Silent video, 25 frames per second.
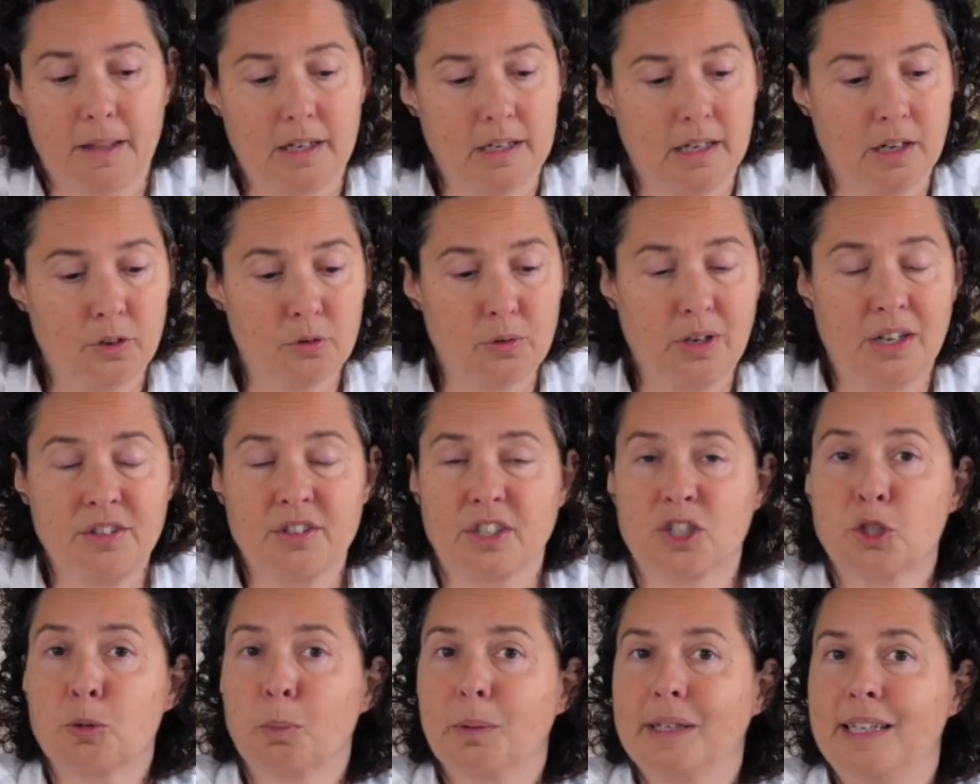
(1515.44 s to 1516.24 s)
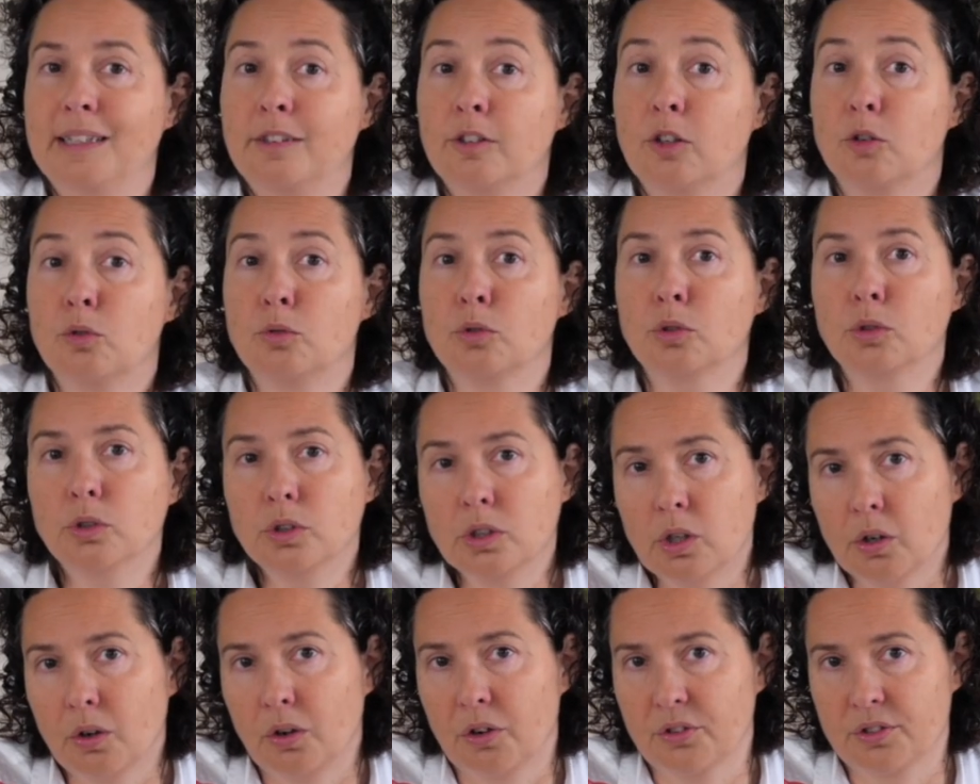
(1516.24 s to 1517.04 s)
And so as I explained, the root
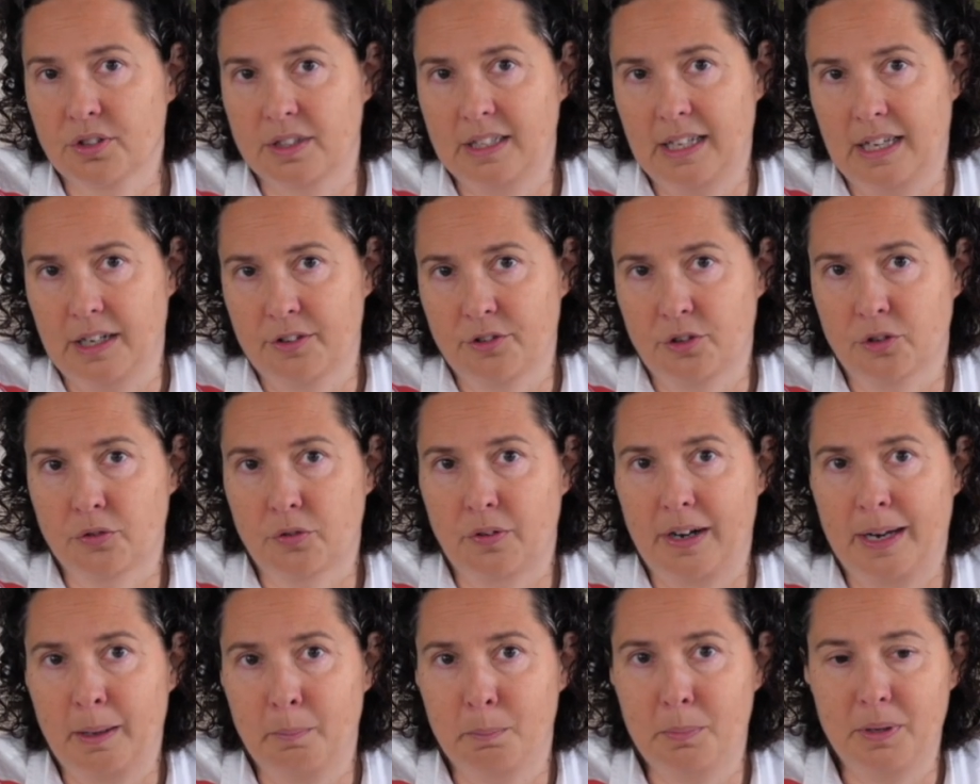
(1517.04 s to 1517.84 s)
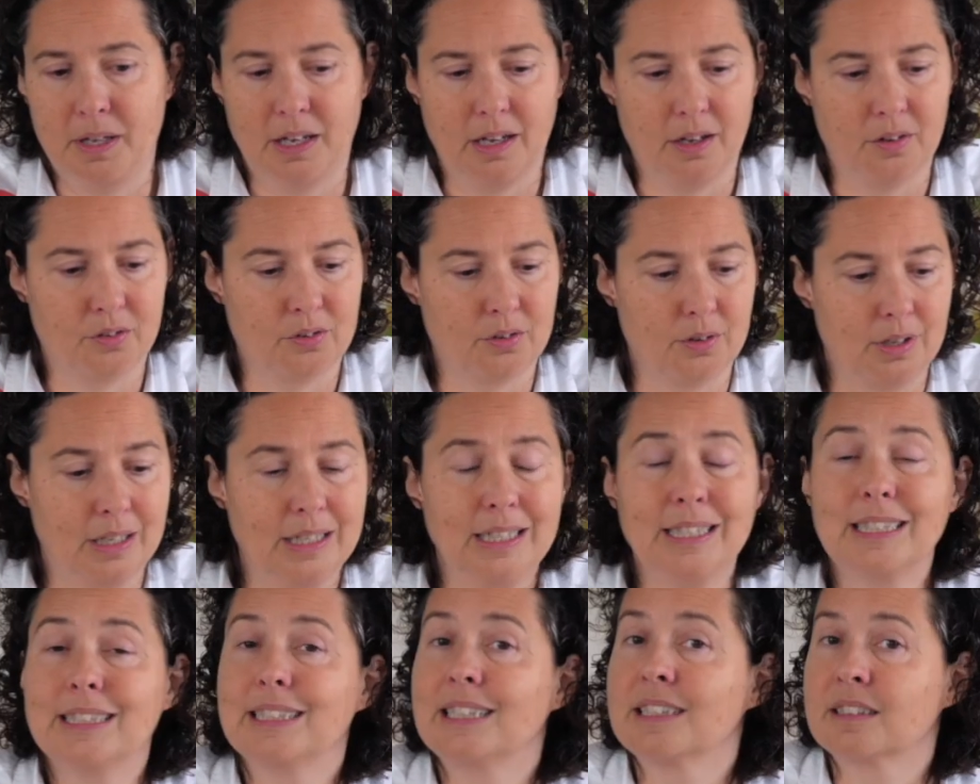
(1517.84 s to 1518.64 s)
cause analysis for NPS
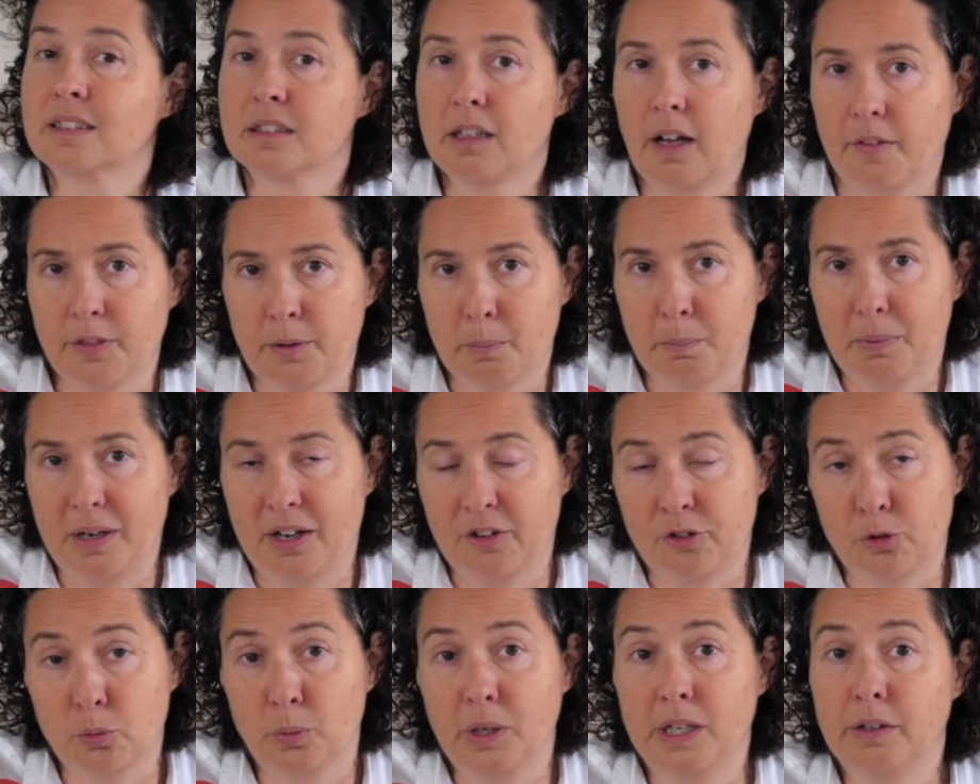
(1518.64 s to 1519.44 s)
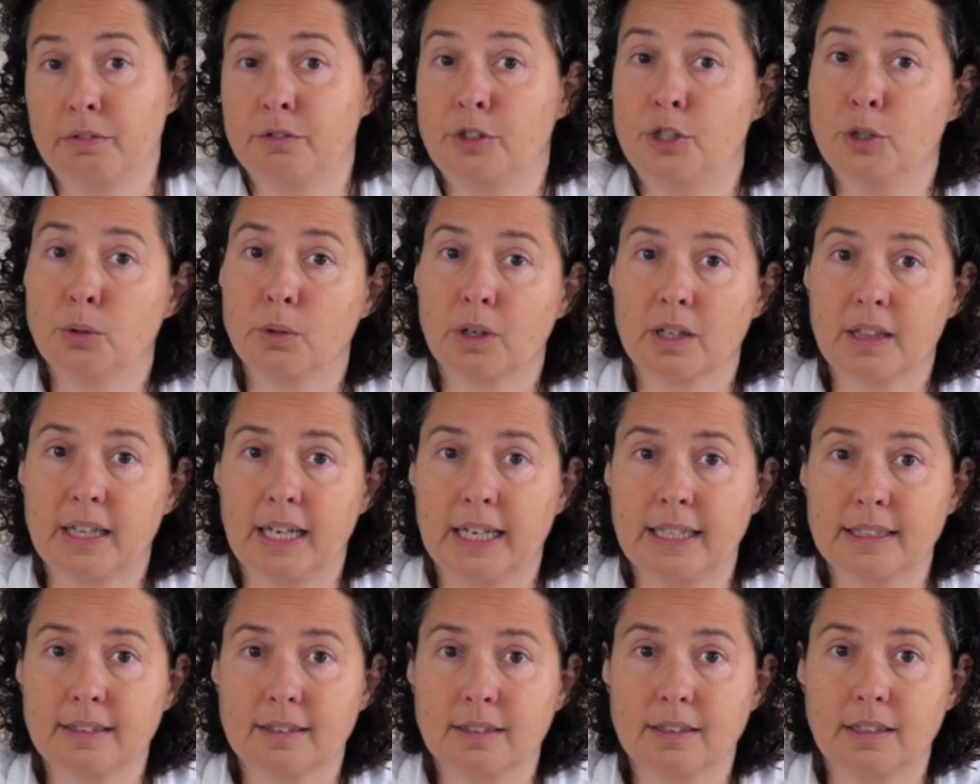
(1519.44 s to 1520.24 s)
is not the best way of doing
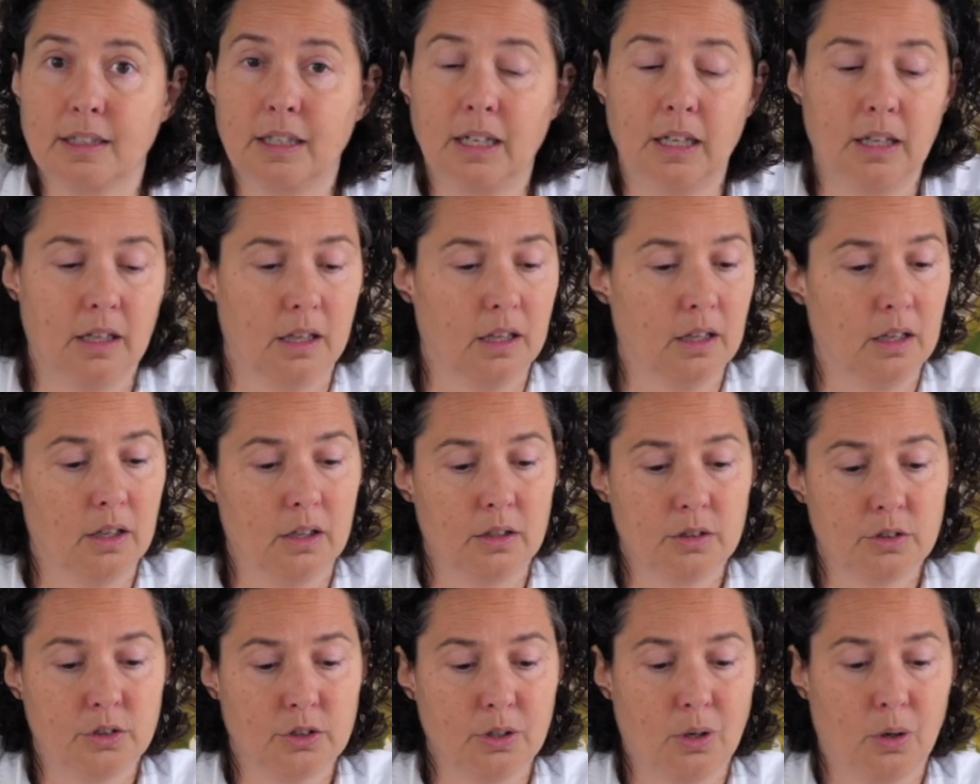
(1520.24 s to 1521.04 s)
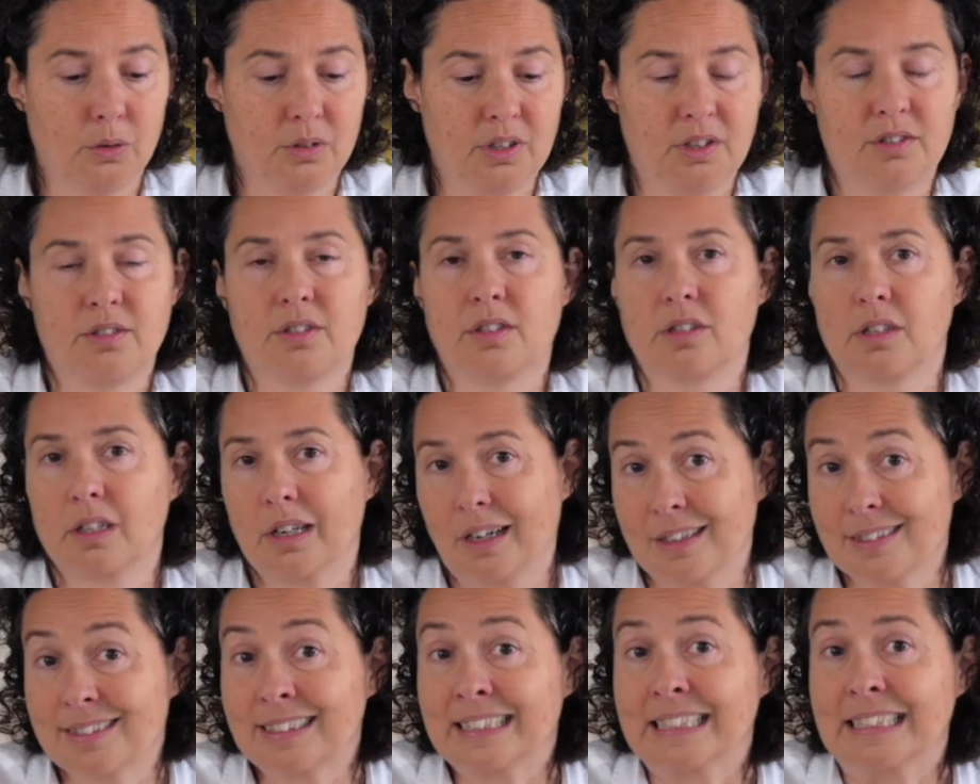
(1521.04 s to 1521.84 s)
that. So this is a
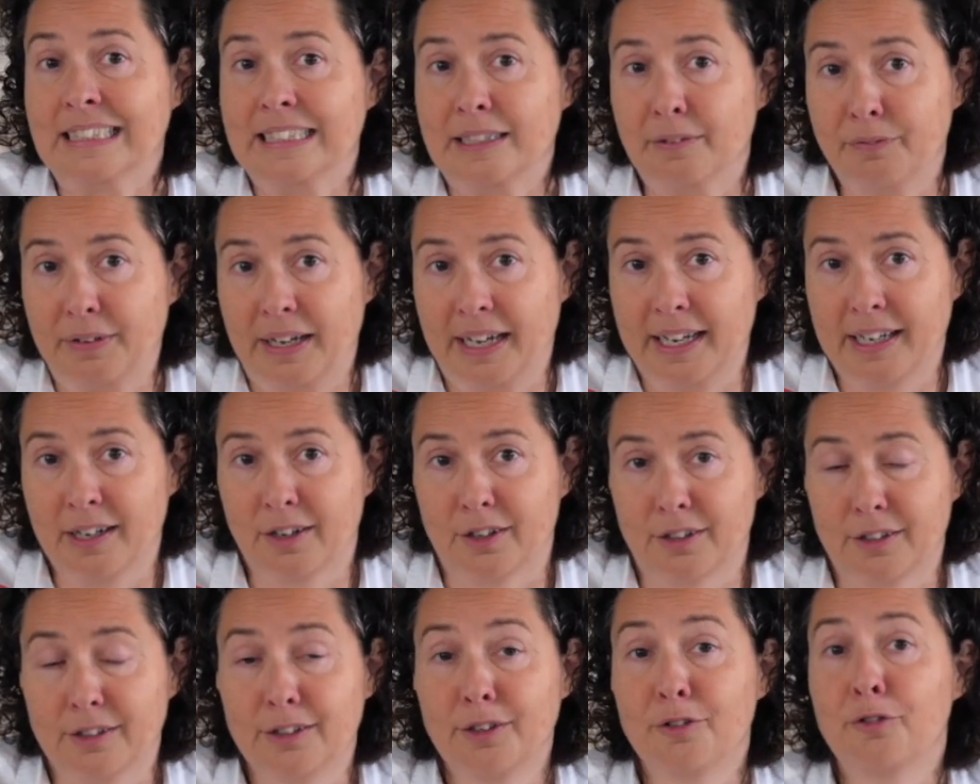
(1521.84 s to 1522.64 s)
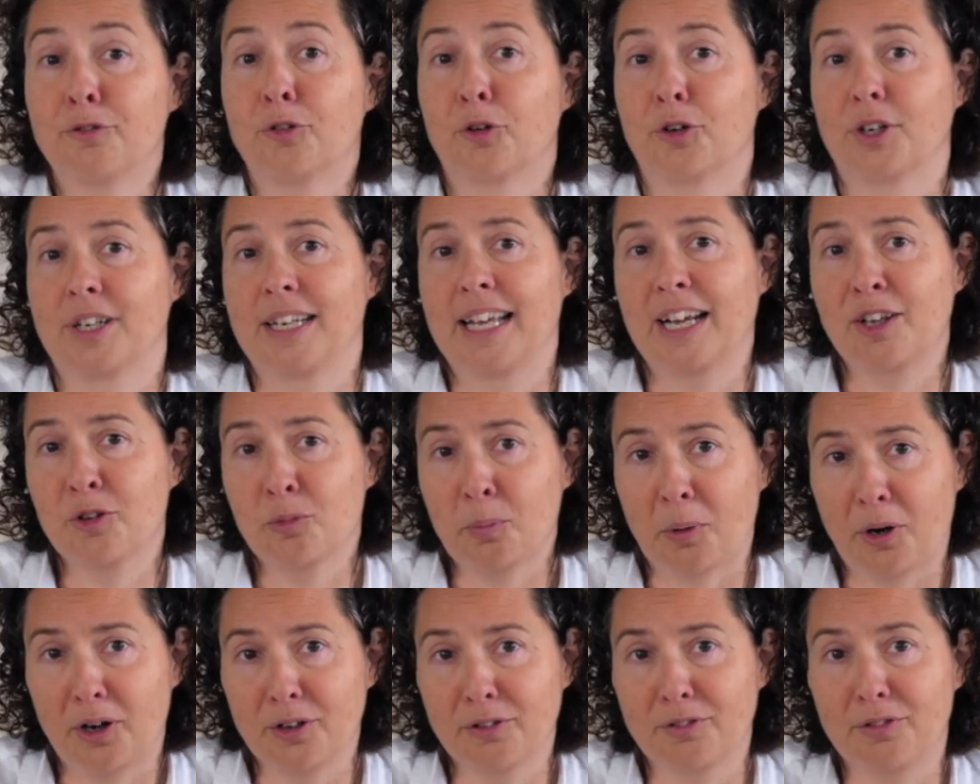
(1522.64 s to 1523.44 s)
nice cliffhanger for the next
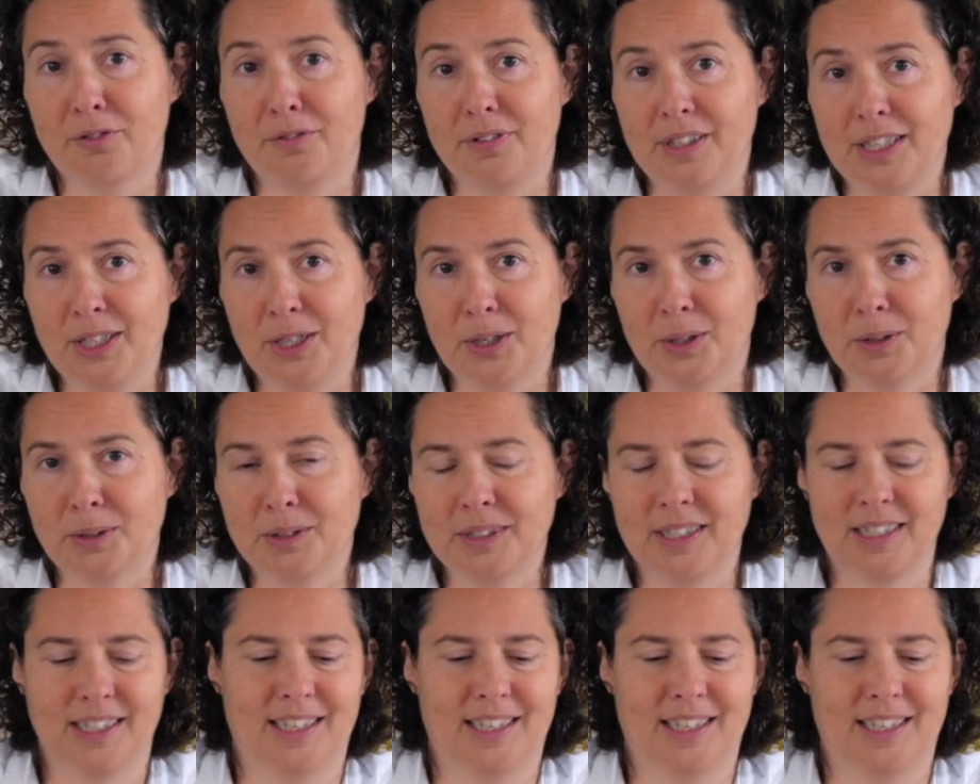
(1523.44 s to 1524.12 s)
part of the video,